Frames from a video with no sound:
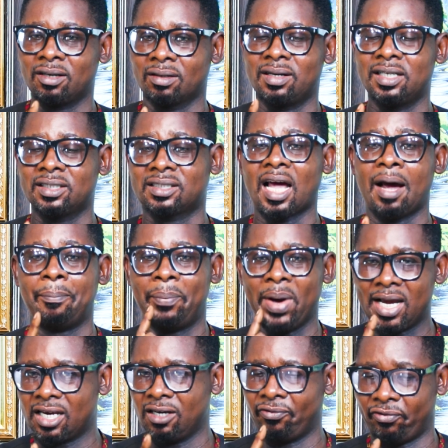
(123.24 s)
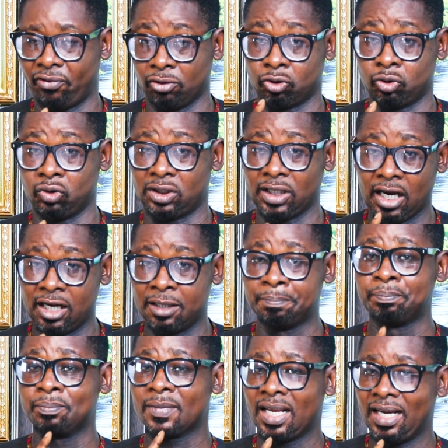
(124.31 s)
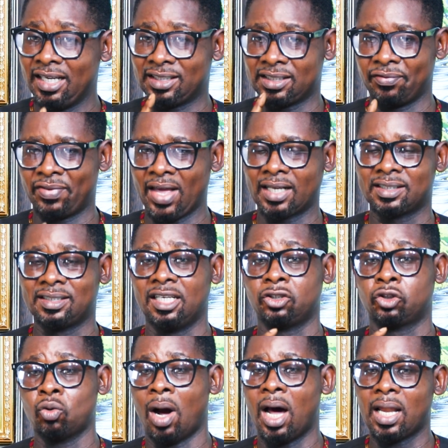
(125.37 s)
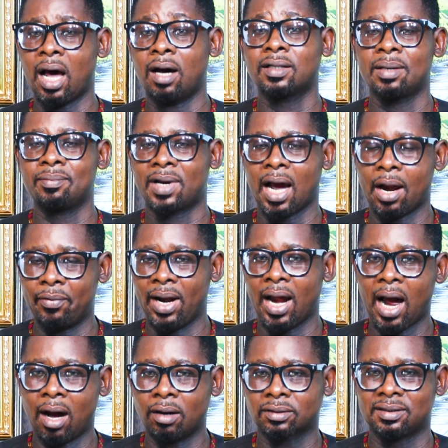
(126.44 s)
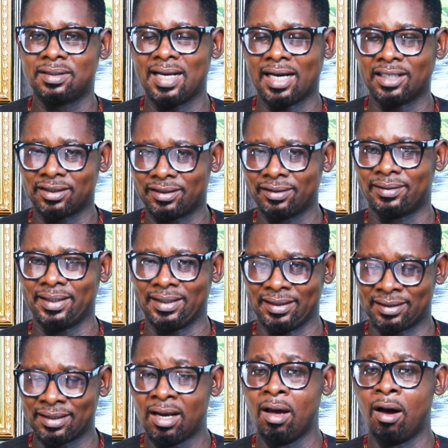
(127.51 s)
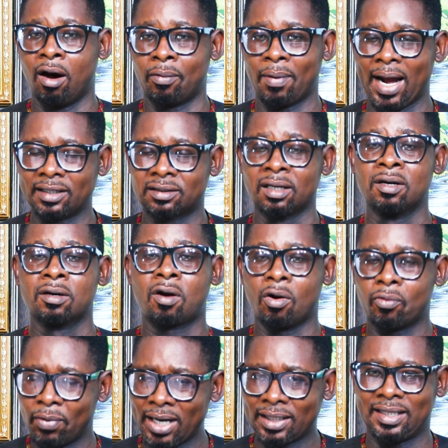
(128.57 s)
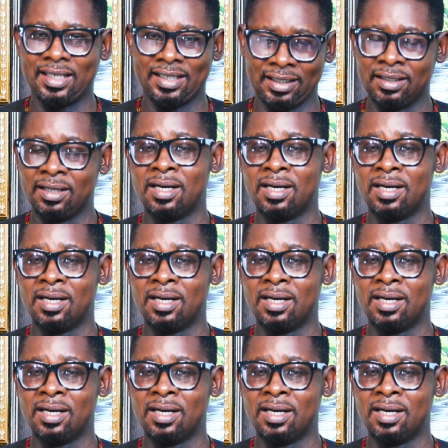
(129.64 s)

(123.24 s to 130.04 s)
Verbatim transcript: journalists are begging for today, is that they should allow them carry out their duties, all right, correctly.